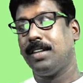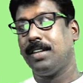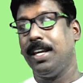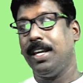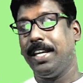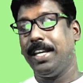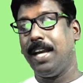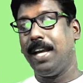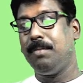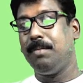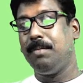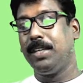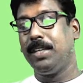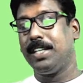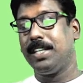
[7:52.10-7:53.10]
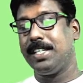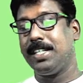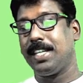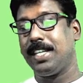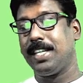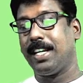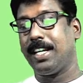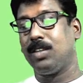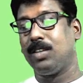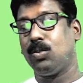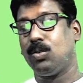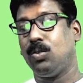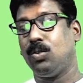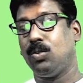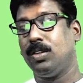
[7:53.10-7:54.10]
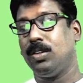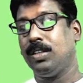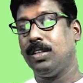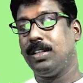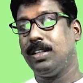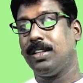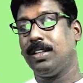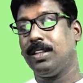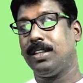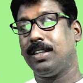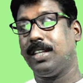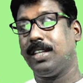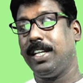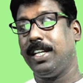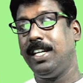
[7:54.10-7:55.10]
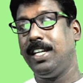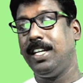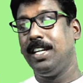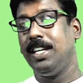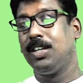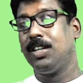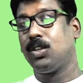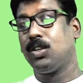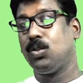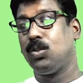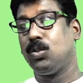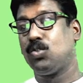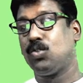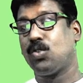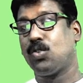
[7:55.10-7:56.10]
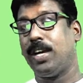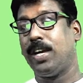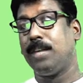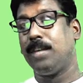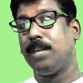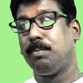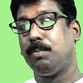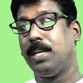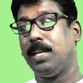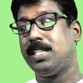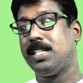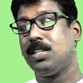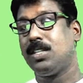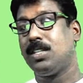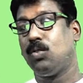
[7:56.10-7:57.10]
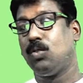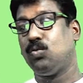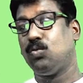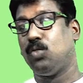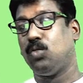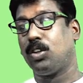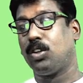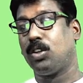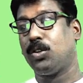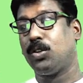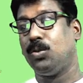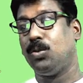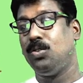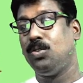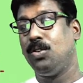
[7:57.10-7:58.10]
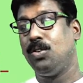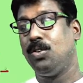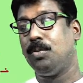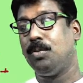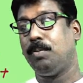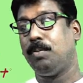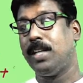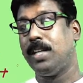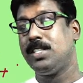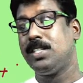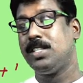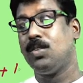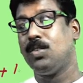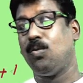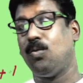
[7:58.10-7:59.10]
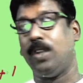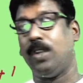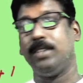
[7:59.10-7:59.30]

m is equal to 3q square plus 4q plus 1.